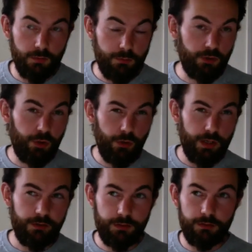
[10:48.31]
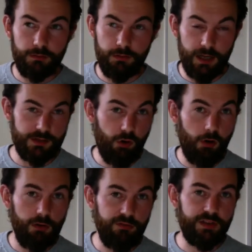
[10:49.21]
we would do it as
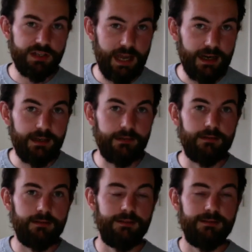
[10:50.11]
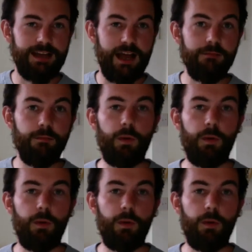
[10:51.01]
normal for the second time.